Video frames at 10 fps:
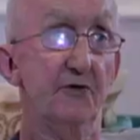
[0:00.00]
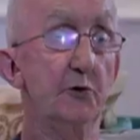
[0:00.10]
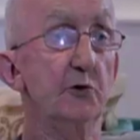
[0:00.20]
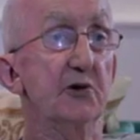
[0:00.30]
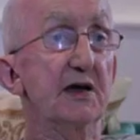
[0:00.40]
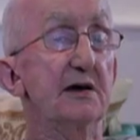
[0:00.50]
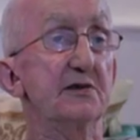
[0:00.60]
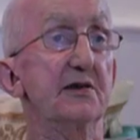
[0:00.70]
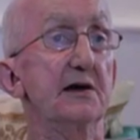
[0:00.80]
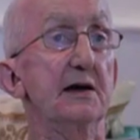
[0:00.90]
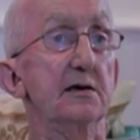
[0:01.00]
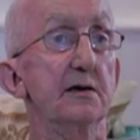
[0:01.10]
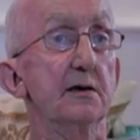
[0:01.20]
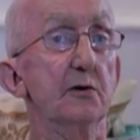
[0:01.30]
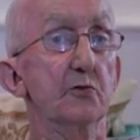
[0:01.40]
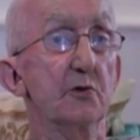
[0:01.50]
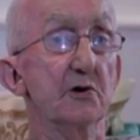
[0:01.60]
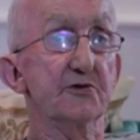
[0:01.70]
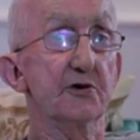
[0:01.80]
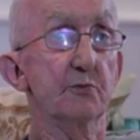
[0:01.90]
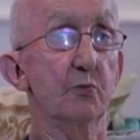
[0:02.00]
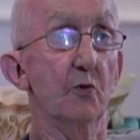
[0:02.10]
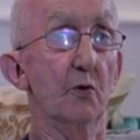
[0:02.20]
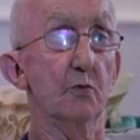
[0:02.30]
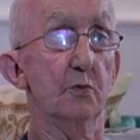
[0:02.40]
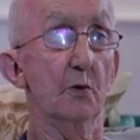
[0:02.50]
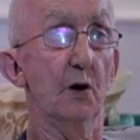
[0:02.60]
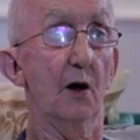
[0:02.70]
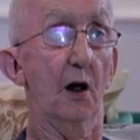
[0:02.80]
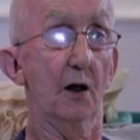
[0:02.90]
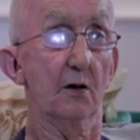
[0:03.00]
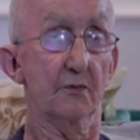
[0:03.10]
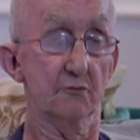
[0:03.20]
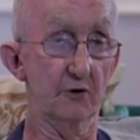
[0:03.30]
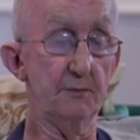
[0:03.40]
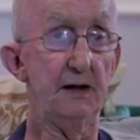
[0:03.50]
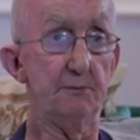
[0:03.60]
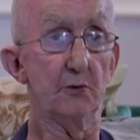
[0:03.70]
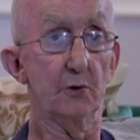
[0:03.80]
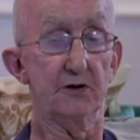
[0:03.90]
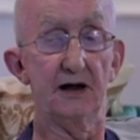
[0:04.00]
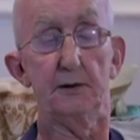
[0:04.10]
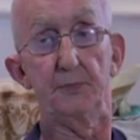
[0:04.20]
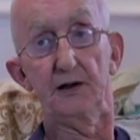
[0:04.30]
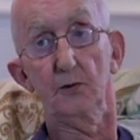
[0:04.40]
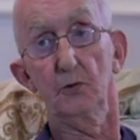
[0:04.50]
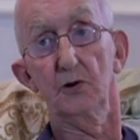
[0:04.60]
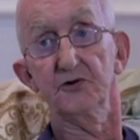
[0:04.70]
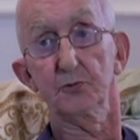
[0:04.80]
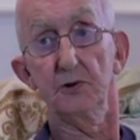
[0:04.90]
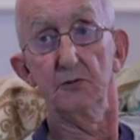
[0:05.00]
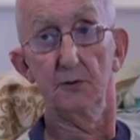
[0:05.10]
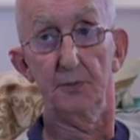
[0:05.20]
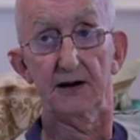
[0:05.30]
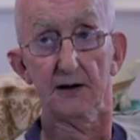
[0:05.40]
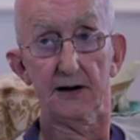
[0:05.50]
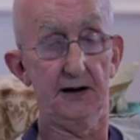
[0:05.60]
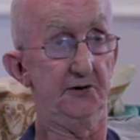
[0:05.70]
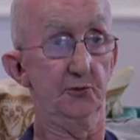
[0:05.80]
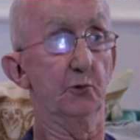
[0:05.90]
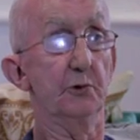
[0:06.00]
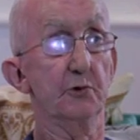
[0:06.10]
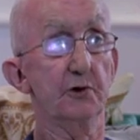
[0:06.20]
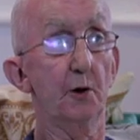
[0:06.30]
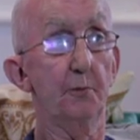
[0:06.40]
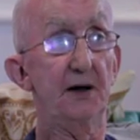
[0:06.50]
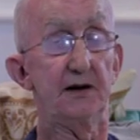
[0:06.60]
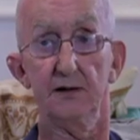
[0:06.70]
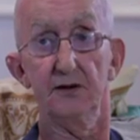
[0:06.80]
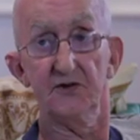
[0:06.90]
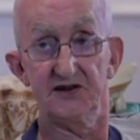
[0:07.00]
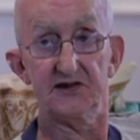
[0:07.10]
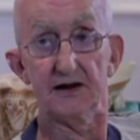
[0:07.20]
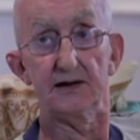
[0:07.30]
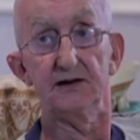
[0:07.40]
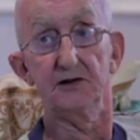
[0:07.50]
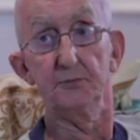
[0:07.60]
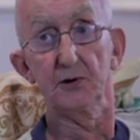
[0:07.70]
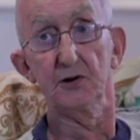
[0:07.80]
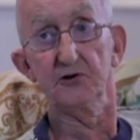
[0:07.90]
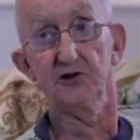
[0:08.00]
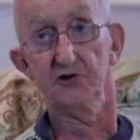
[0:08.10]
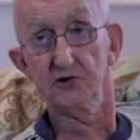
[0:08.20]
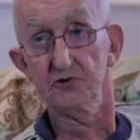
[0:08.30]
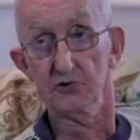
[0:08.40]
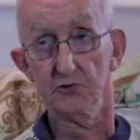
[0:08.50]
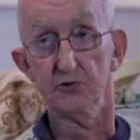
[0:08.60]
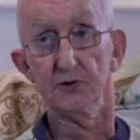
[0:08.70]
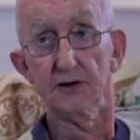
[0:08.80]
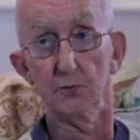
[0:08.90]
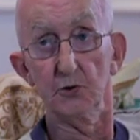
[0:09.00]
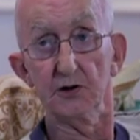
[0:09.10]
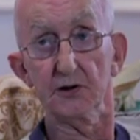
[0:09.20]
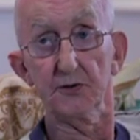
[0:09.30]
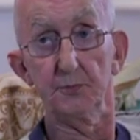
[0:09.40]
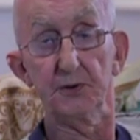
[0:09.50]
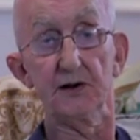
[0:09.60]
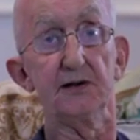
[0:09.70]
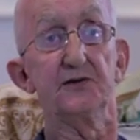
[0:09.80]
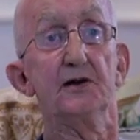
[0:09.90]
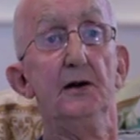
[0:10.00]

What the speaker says: before you get to that, you've got to remember what NAYPIC was. We were about kids. We were not about investigating politicians or doing the work of the police.